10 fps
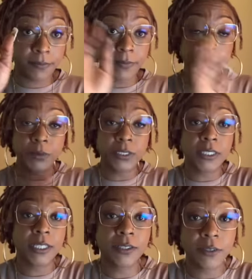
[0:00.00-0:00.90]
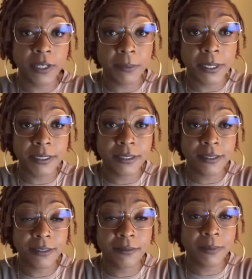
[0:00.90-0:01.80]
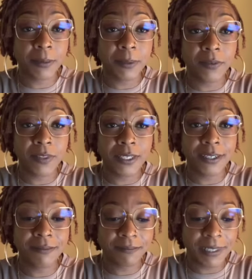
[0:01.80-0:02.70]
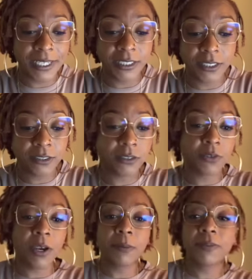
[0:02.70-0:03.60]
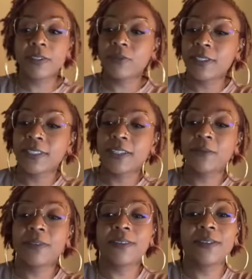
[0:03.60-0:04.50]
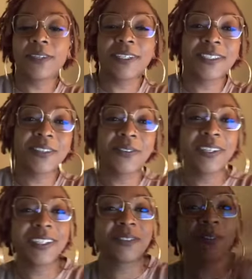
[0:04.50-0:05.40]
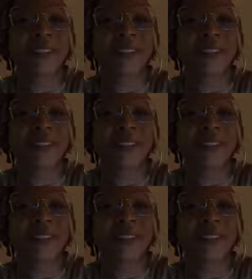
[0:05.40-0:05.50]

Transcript: I'm just telling you that, Pisces. But I'm going to leave it there. Like, share, and subscribe if this resonated with you. And I'll see you in the next one.